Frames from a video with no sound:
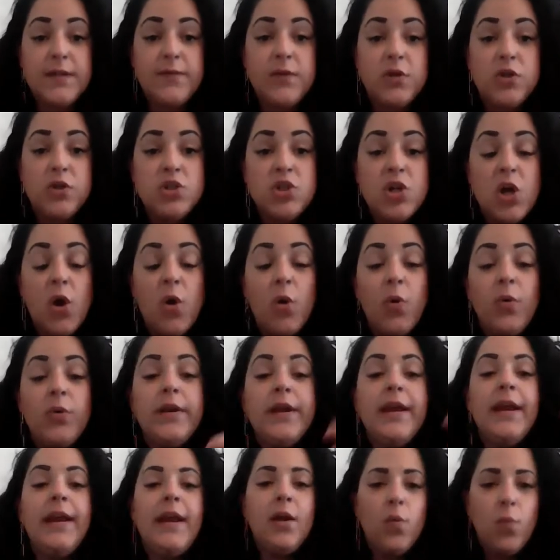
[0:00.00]
If you don't,
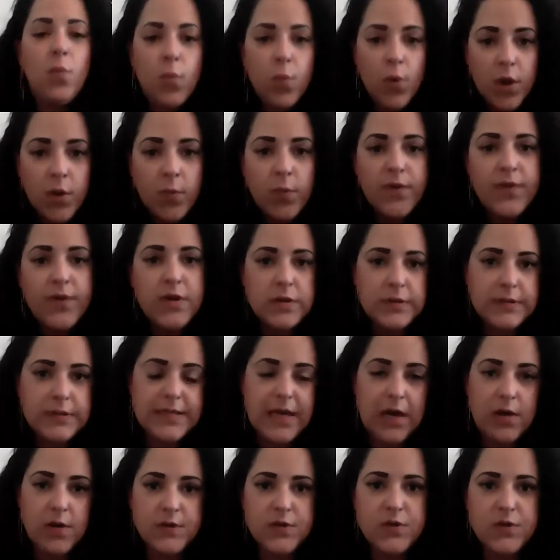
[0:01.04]
work with your
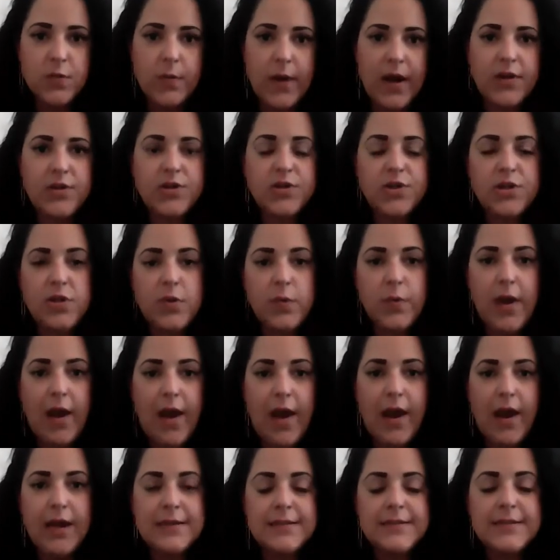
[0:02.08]
sales director, you
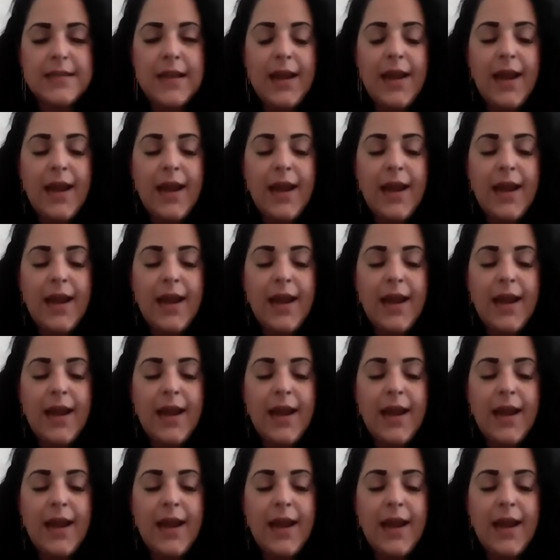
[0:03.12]
guys,